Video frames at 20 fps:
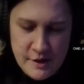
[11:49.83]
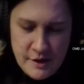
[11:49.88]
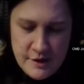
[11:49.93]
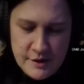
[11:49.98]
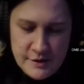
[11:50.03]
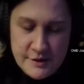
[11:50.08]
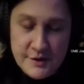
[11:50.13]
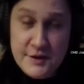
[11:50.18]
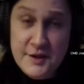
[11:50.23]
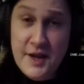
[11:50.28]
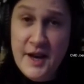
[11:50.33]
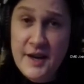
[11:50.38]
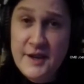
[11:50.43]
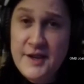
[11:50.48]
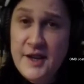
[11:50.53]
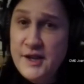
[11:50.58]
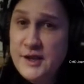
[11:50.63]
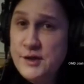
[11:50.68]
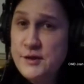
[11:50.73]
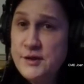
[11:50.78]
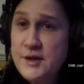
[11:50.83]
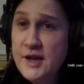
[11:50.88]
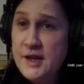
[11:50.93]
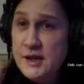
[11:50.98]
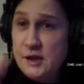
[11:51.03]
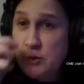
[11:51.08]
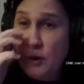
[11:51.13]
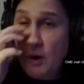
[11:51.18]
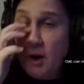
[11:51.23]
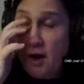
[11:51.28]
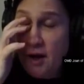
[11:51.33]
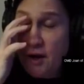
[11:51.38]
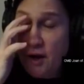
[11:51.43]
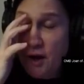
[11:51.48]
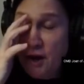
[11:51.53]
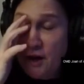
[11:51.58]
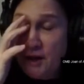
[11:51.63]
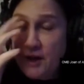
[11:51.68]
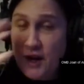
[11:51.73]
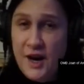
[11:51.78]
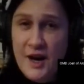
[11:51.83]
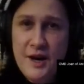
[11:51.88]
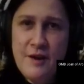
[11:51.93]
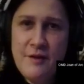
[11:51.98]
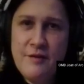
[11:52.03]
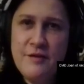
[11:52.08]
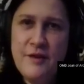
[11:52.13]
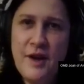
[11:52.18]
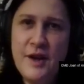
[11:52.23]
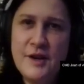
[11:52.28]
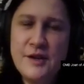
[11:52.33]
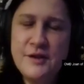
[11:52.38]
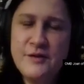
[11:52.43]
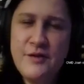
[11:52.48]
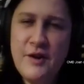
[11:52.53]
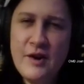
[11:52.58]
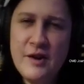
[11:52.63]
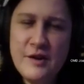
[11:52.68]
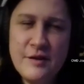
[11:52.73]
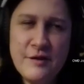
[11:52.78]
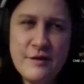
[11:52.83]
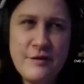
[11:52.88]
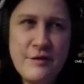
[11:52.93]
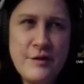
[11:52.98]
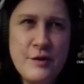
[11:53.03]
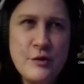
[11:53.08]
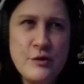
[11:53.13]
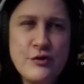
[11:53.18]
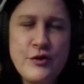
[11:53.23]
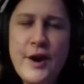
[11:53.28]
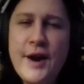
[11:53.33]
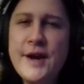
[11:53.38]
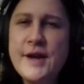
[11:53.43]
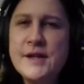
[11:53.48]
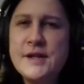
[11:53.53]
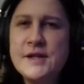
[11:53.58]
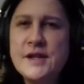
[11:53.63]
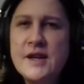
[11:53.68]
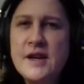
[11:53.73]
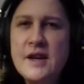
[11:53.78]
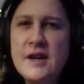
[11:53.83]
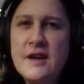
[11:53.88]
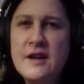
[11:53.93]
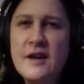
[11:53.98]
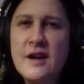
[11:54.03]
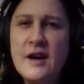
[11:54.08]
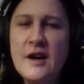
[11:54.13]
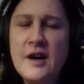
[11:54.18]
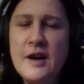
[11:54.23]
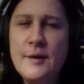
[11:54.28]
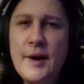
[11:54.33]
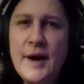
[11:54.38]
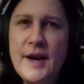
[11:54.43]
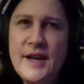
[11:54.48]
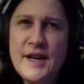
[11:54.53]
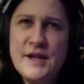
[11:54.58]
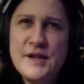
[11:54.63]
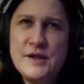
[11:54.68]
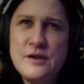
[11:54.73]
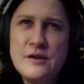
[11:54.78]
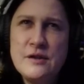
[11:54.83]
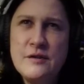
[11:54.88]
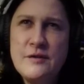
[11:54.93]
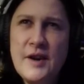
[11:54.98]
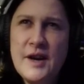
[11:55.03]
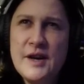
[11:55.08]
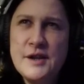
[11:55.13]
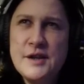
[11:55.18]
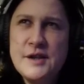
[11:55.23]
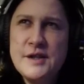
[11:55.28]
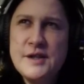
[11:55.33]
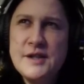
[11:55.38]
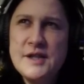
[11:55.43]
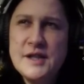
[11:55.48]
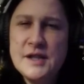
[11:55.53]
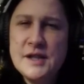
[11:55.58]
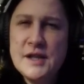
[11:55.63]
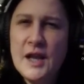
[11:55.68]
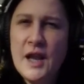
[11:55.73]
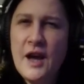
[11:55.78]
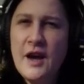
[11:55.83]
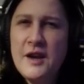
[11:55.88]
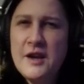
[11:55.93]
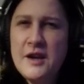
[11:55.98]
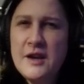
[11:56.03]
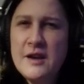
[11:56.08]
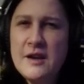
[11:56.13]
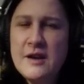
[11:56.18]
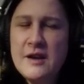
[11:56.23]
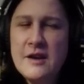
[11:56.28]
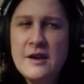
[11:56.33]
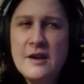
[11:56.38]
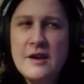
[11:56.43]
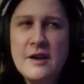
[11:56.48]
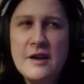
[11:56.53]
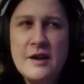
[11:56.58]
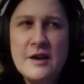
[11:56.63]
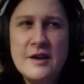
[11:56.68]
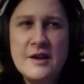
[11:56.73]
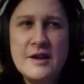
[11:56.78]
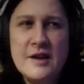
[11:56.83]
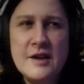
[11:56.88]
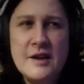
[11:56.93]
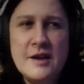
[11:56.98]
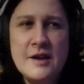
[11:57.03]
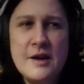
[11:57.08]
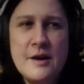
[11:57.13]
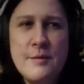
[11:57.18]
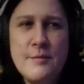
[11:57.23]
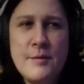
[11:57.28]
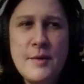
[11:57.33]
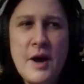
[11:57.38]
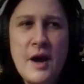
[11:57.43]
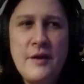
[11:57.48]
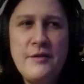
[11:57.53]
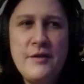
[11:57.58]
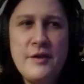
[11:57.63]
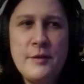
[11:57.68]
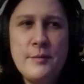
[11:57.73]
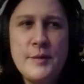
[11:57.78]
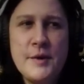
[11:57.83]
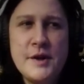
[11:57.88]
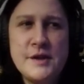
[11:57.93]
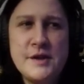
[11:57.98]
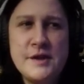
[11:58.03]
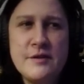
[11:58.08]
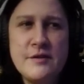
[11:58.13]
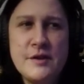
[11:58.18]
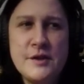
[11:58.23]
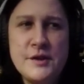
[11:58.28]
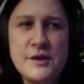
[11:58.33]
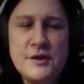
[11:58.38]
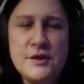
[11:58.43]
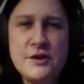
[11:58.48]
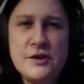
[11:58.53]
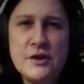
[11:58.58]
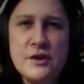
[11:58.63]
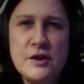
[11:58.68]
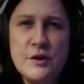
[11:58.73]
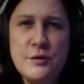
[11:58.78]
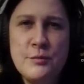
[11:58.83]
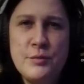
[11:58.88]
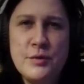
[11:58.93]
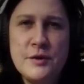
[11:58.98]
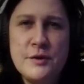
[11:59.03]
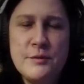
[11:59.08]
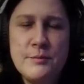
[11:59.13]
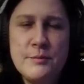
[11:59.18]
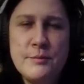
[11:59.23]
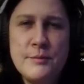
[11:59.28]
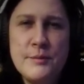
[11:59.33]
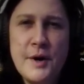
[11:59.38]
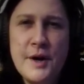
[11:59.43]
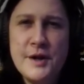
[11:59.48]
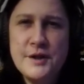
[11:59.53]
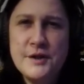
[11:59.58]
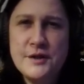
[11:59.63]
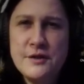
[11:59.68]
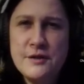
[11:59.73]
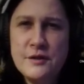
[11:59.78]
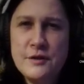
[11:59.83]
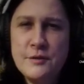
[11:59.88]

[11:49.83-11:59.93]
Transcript: so yeah, that's that's why I kind of like. There's very few tracks uh, I listen to that I dislike. Um, I think because I've got such an open mind to new